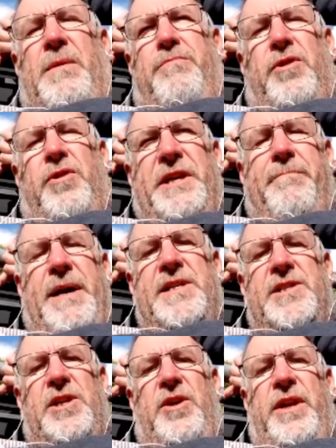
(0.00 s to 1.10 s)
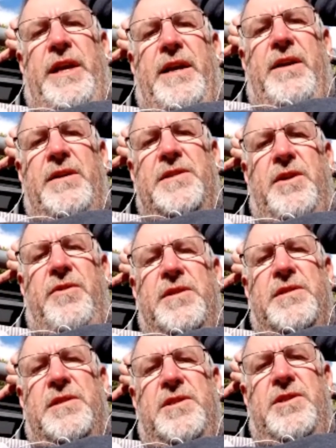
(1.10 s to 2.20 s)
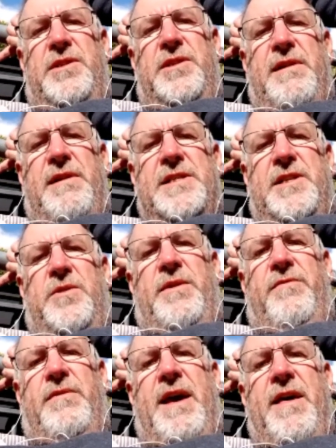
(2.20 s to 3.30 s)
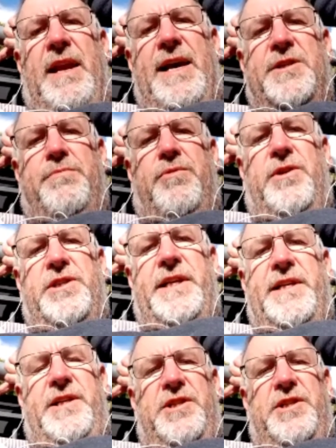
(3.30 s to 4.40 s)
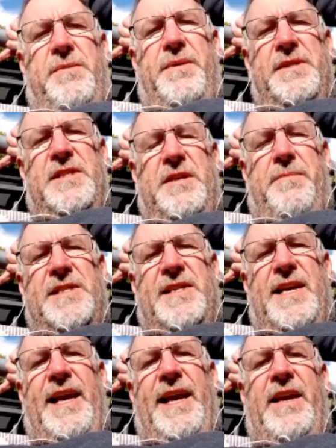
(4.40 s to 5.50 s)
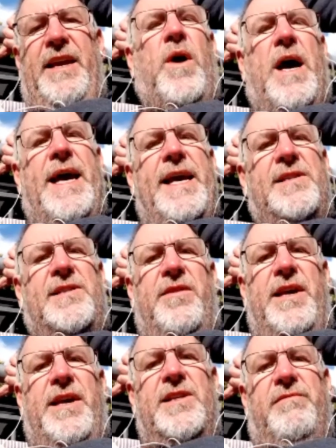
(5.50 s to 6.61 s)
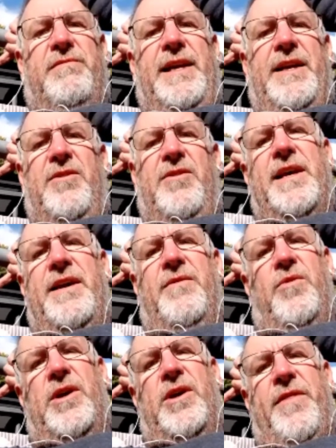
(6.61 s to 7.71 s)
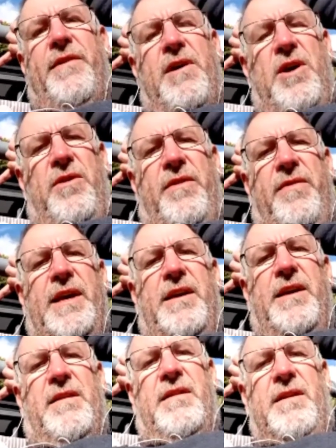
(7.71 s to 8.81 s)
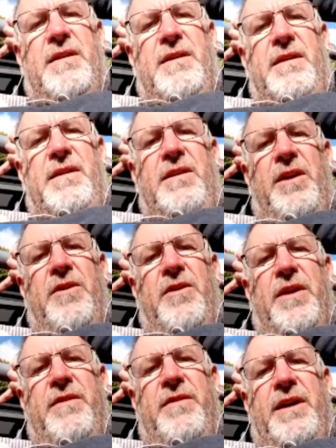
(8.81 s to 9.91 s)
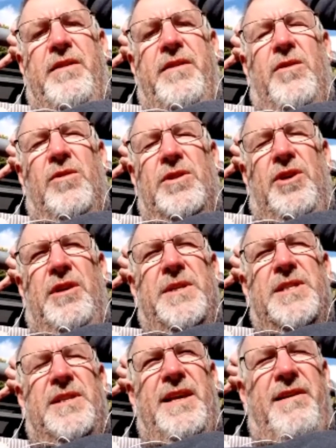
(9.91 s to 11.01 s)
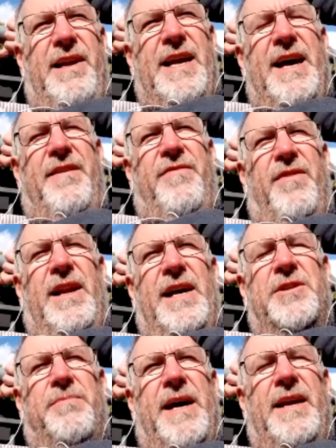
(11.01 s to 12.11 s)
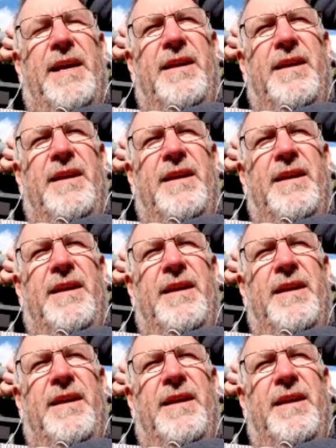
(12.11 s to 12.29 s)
project-based learning, so the students are asked to do a rather large project each semester anyway, so that's really good. They work on their own and they can, you know, they're, they're, they're autonomous in that regard for a large part.